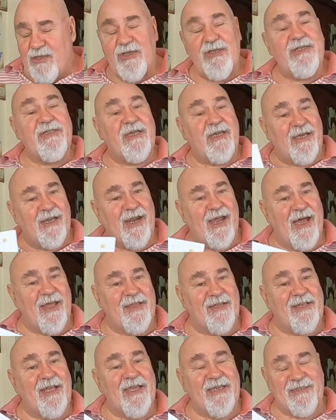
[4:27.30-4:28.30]
This is
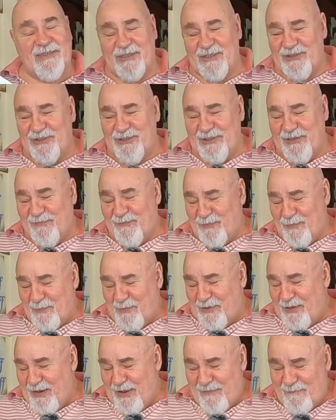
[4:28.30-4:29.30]
the tasting sheet from
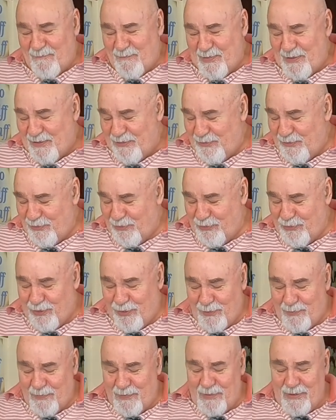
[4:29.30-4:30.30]

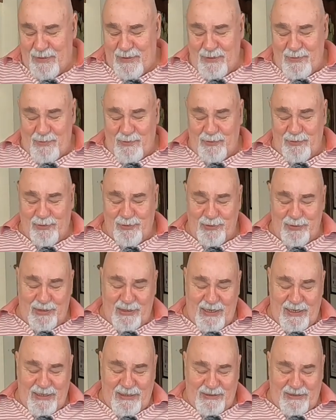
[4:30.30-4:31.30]
craftbeer.com. We'll do
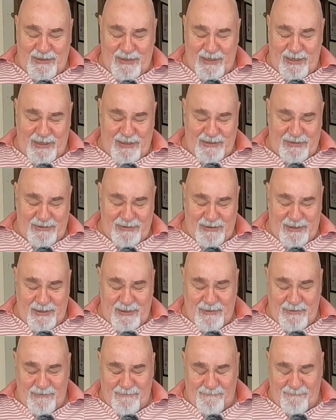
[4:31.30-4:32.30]
the light test.